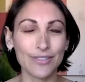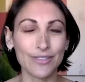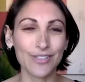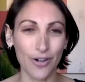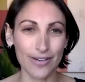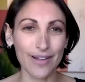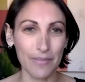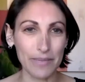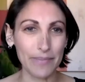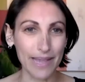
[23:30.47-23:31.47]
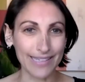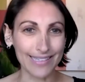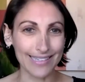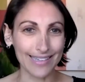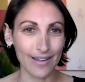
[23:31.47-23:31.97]
he started coming
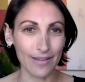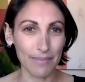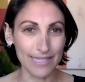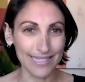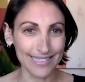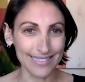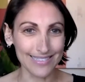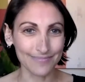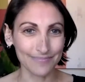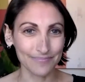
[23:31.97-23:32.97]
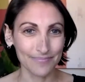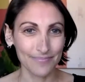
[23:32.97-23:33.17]
back in again on Mondays.